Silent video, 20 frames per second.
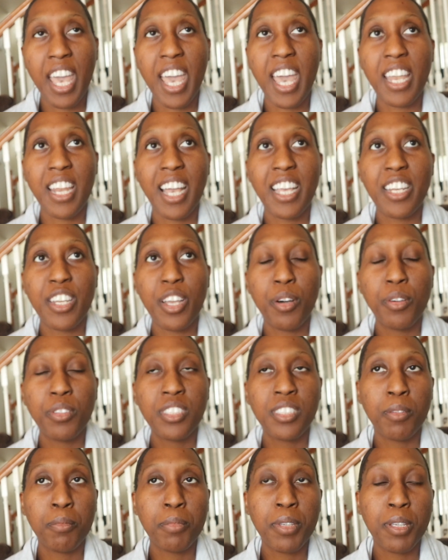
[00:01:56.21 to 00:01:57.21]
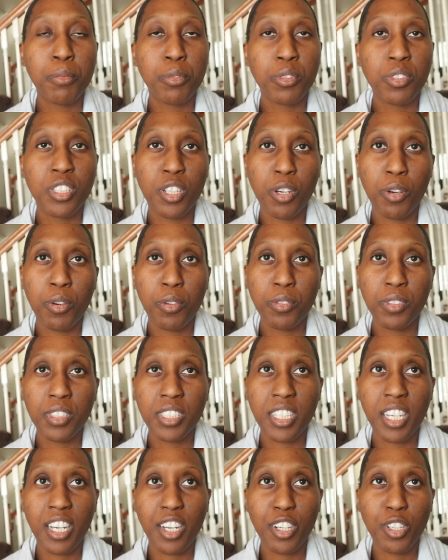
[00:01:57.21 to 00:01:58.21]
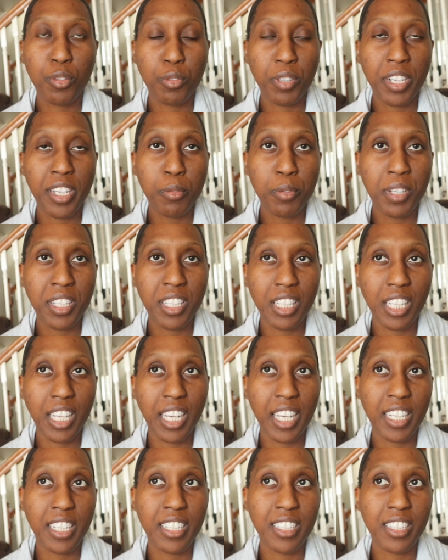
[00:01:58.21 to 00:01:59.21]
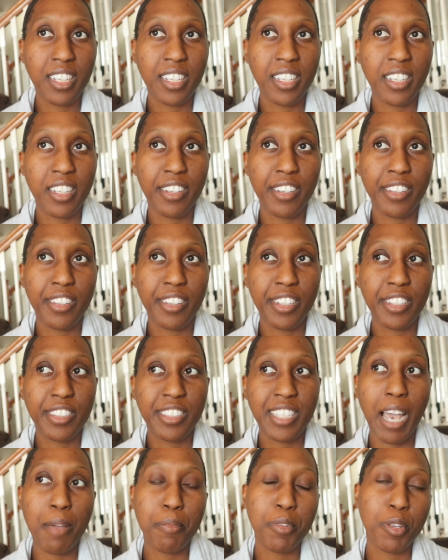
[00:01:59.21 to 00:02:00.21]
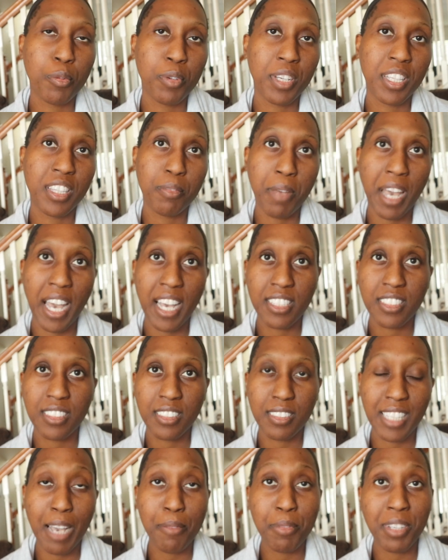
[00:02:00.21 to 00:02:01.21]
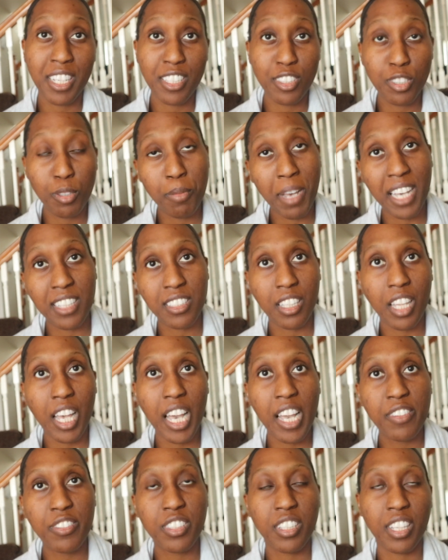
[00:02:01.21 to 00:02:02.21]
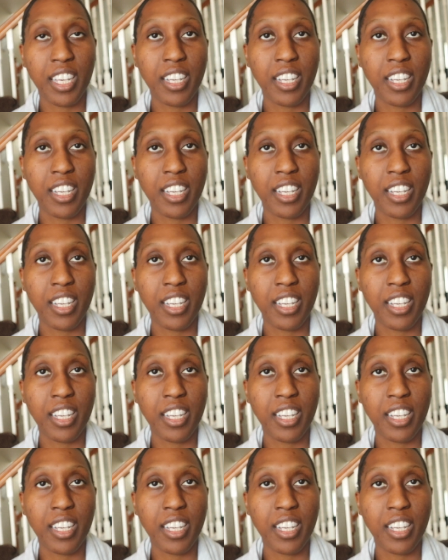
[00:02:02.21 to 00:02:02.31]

And I know some people don't agree with like tapping with past, tapping into past lives.